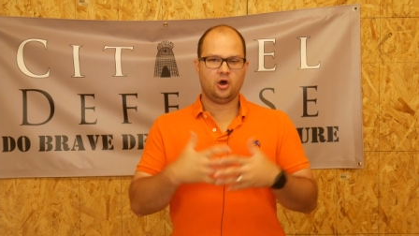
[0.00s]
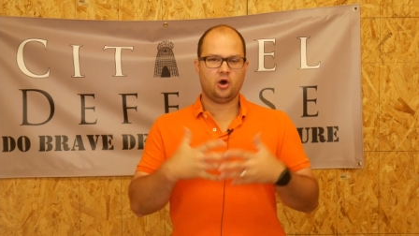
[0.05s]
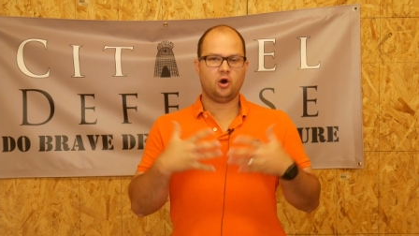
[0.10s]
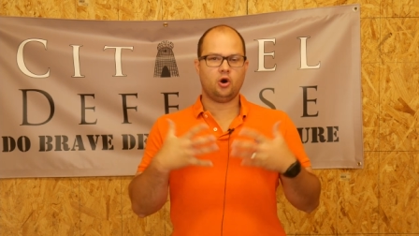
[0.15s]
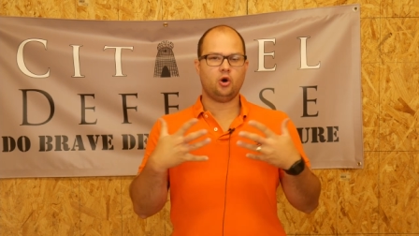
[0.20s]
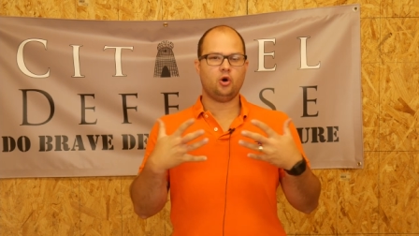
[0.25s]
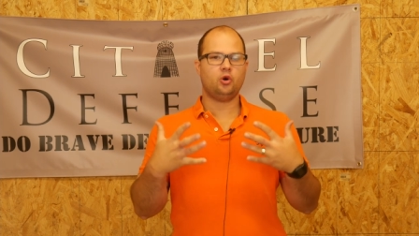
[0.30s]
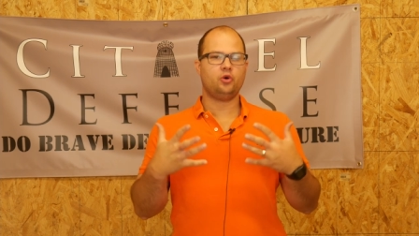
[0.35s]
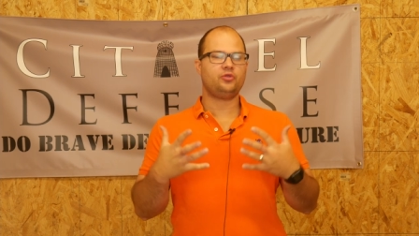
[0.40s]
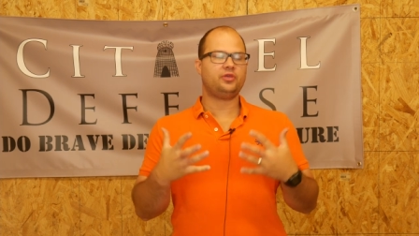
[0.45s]

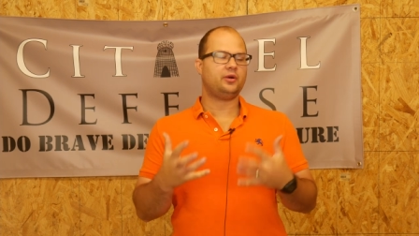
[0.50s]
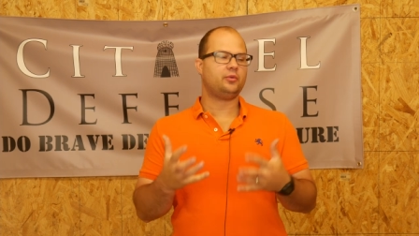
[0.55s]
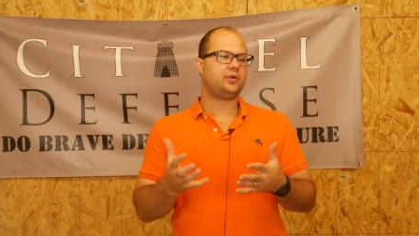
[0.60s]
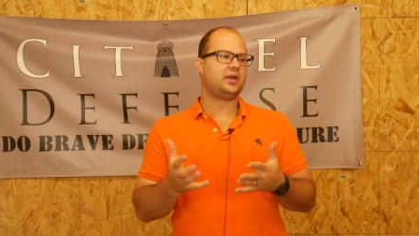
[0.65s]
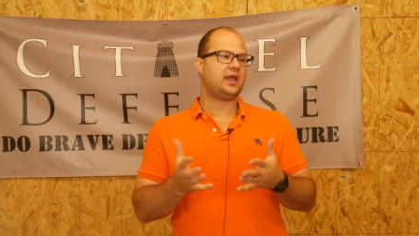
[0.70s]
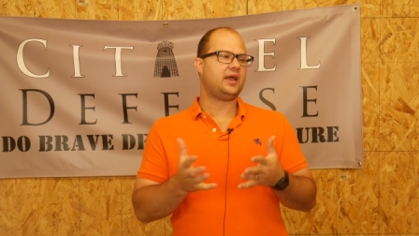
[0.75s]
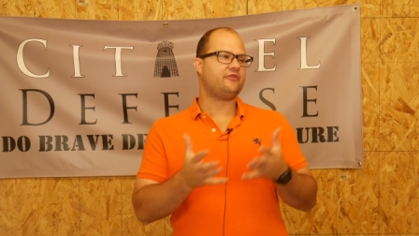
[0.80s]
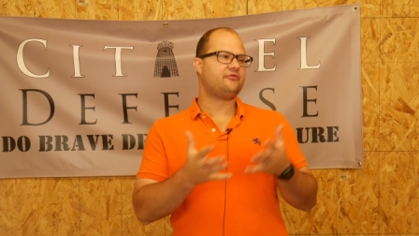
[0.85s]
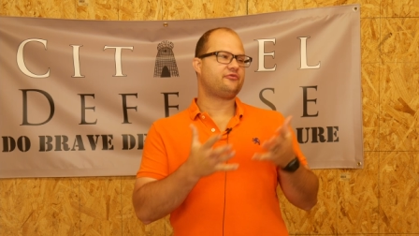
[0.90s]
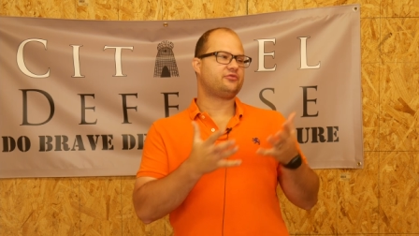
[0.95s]
Oh, that
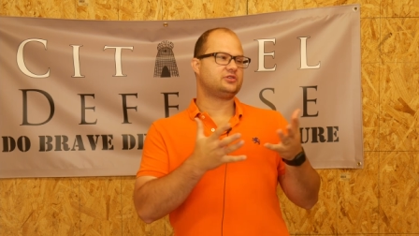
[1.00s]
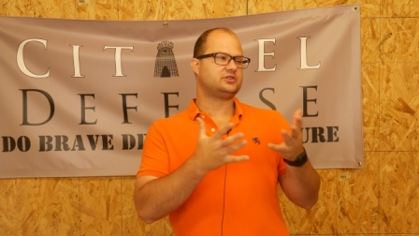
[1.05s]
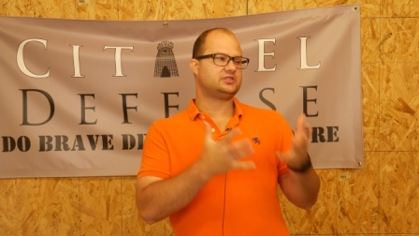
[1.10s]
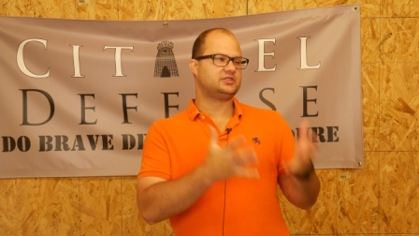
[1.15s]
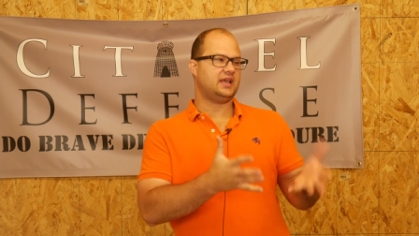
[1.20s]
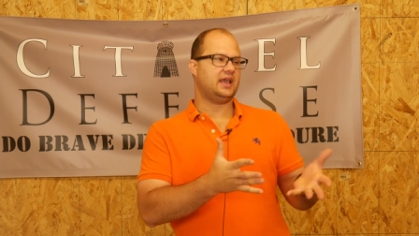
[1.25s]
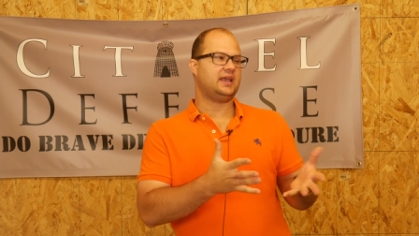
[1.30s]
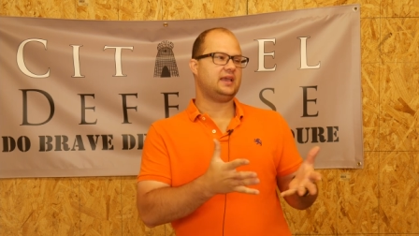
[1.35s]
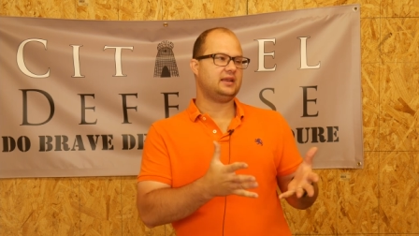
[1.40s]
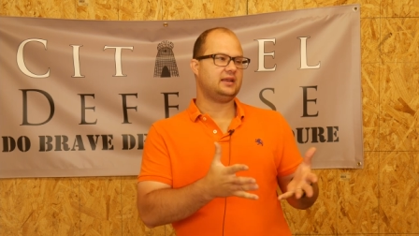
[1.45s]
we have
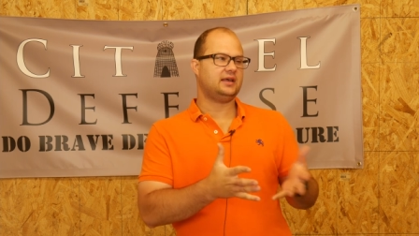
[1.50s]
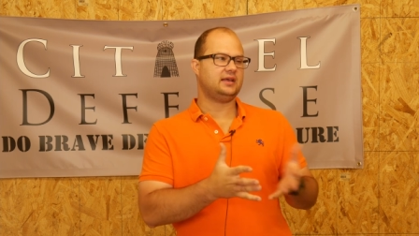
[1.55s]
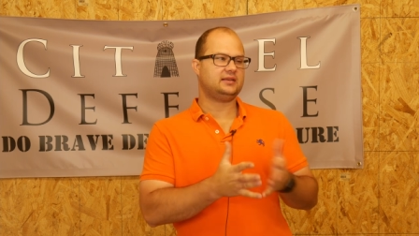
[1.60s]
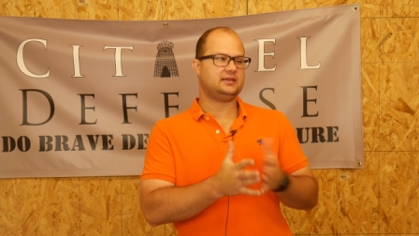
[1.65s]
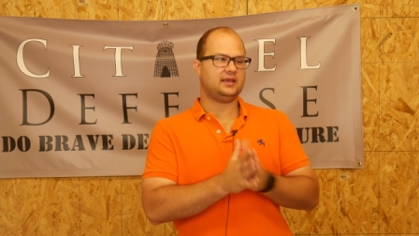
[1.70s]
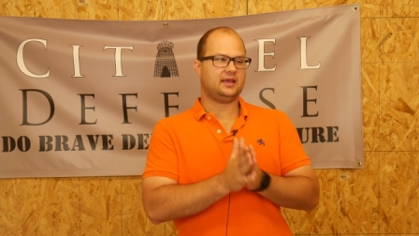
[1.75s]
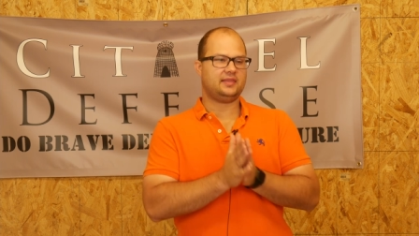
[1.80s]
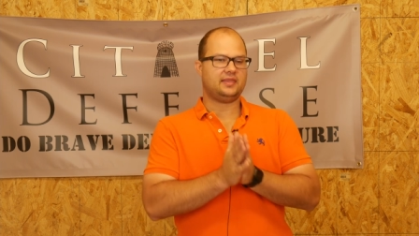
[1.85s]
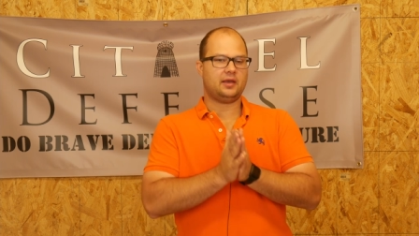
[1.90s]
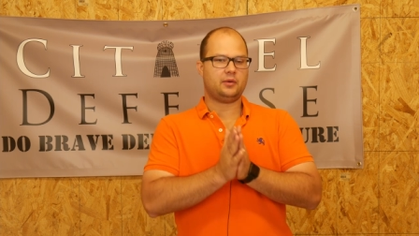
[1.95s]
forsaken
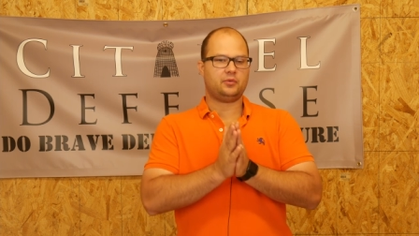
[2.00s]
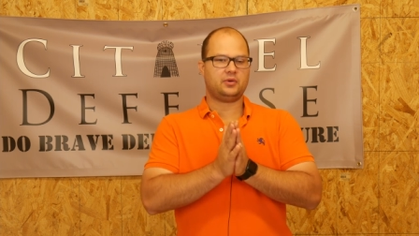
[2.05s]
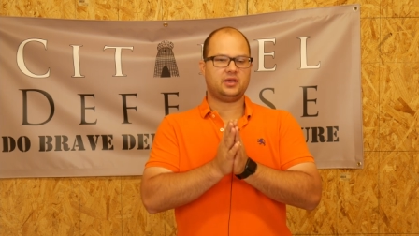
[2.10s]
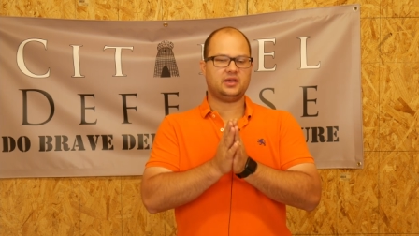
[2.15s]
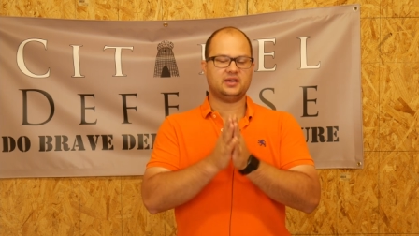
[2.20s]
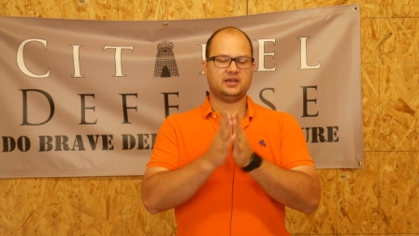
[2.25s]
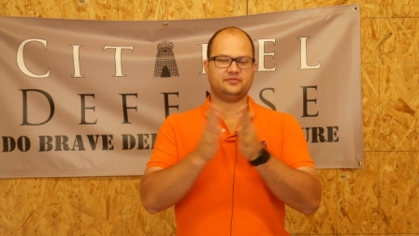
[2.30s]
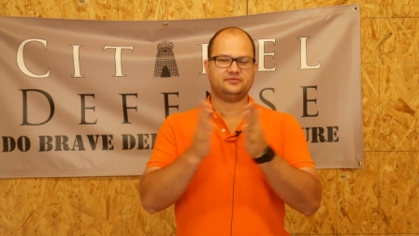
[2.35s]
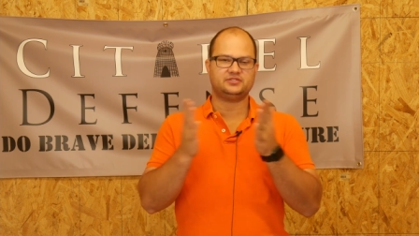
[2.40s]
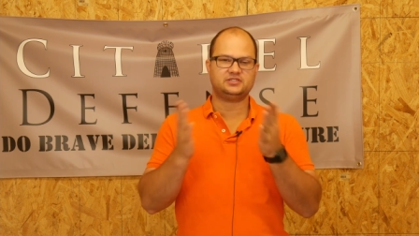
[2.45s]
it and that
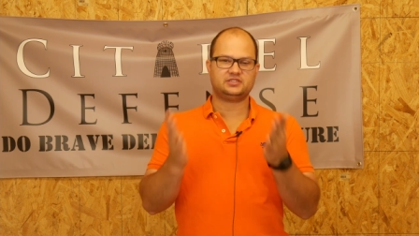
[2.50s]
we have,